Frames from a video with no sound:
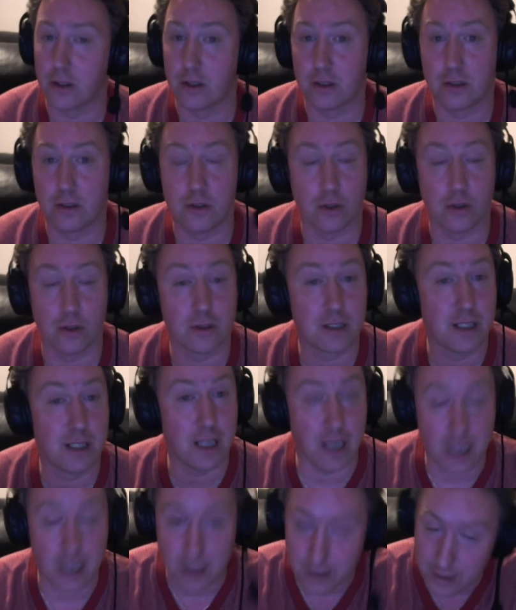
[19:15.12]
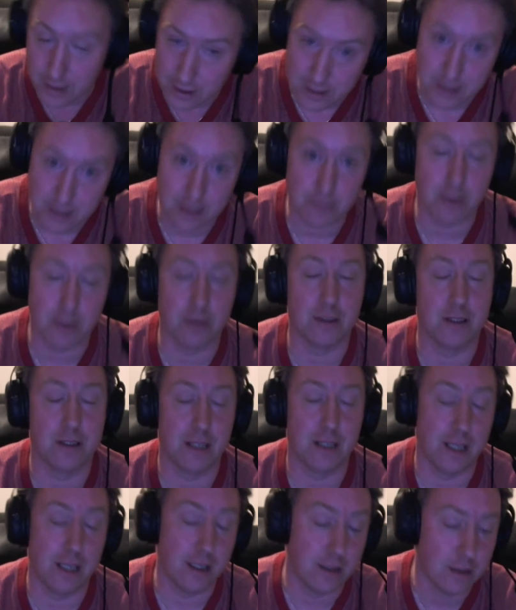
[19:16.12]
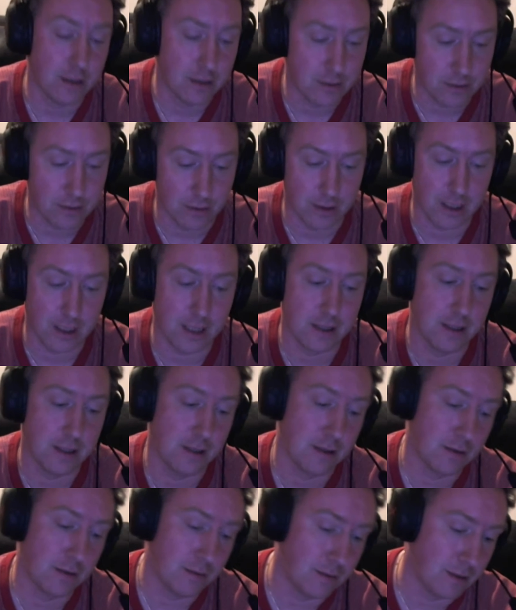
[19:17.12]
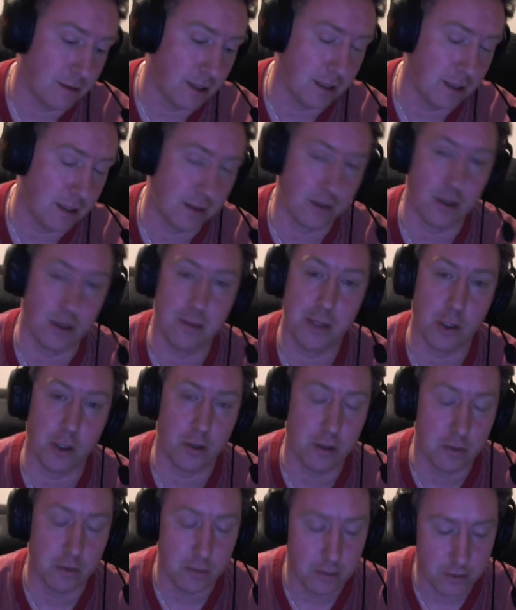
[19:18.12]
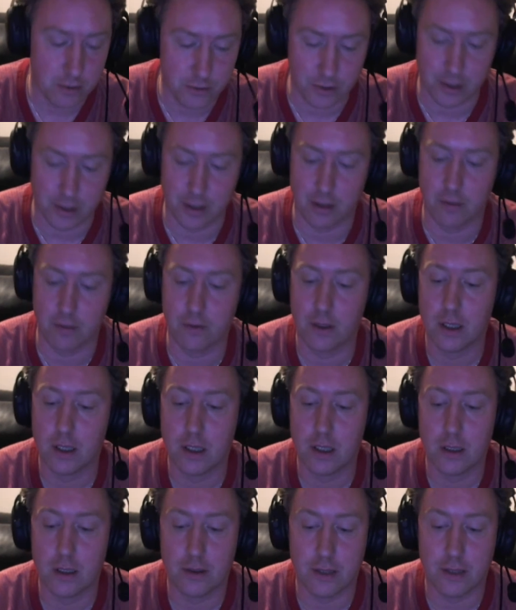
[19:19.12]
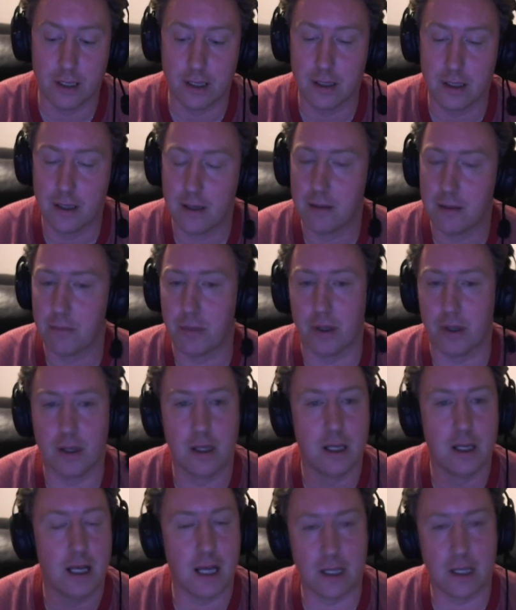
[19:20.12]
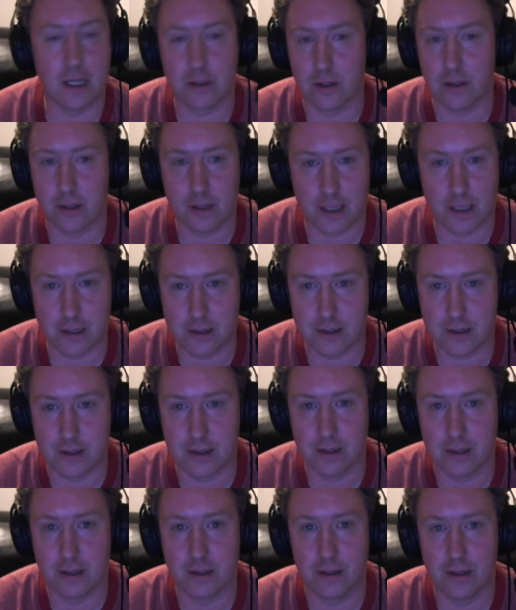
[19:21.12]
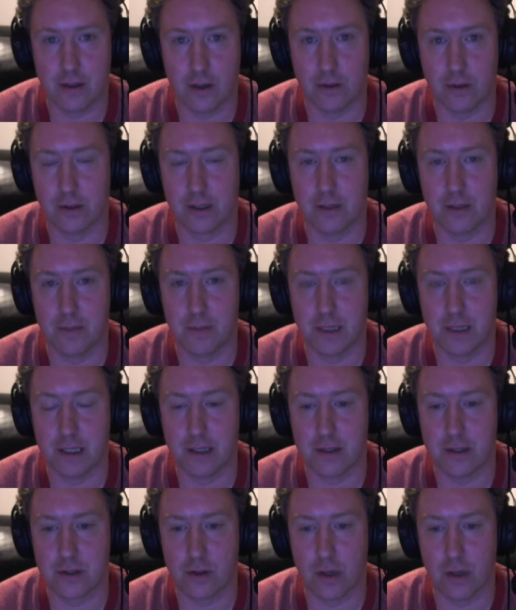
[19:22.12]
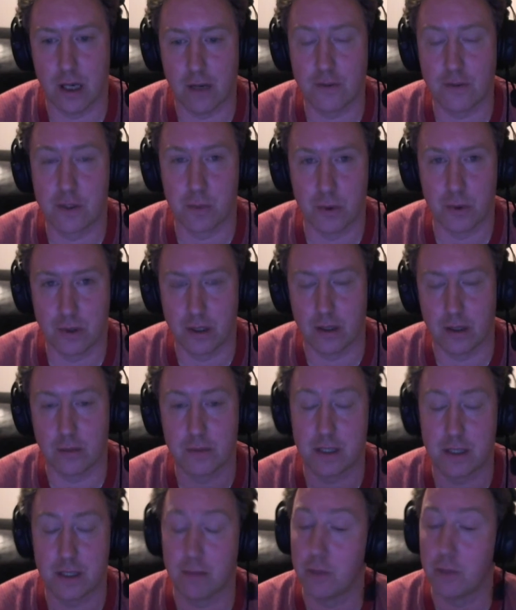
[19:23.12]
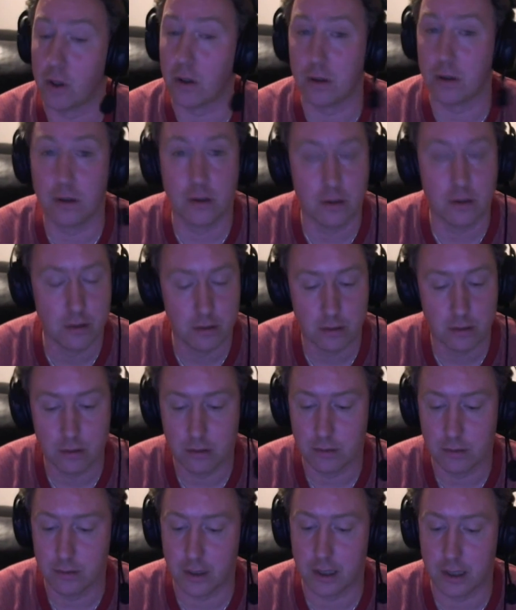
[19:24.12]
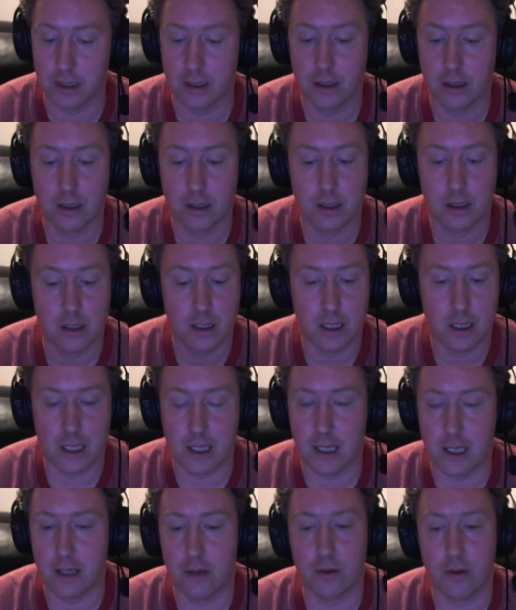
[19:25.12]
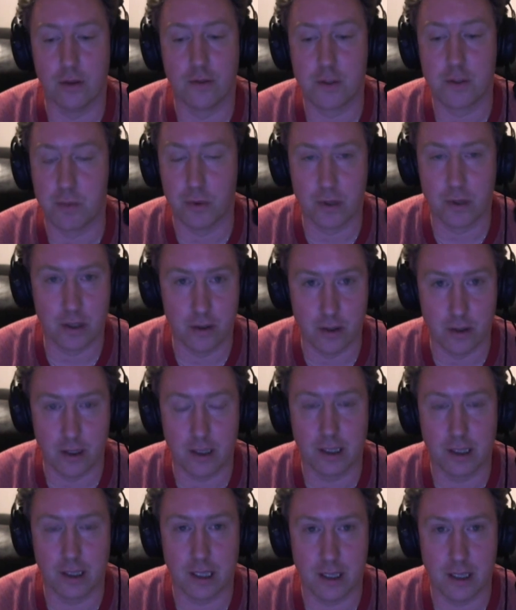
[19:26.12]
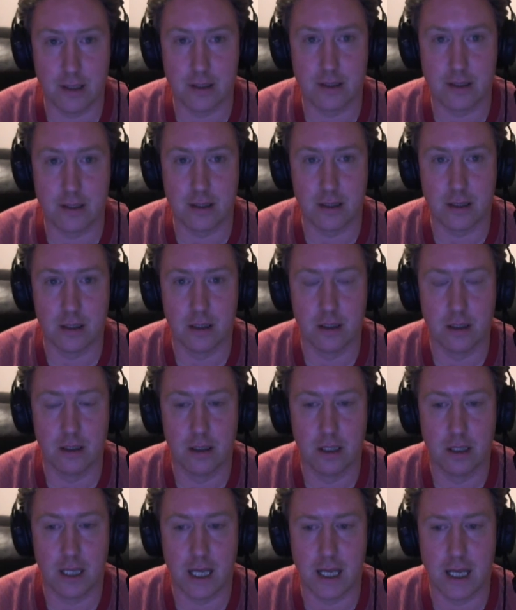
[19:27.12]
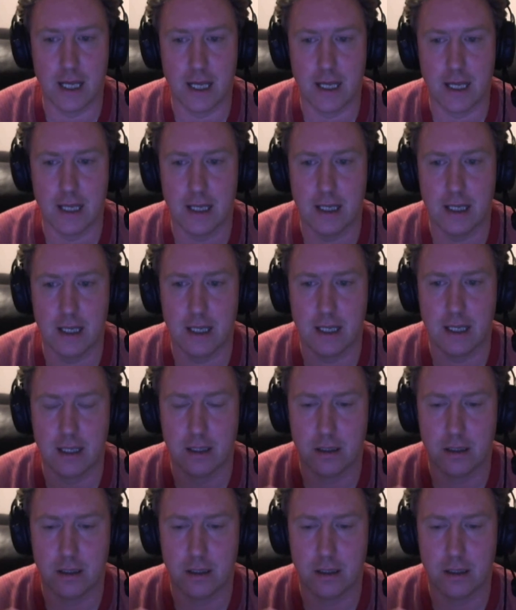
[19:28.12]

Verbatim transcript: George Carlin isn't, well he's dead, so I guess he's he's going to be oil soon enough, right? But I could list all the comedians who have spoken up, Jim Norton, right, uh, who have spoken out against uh,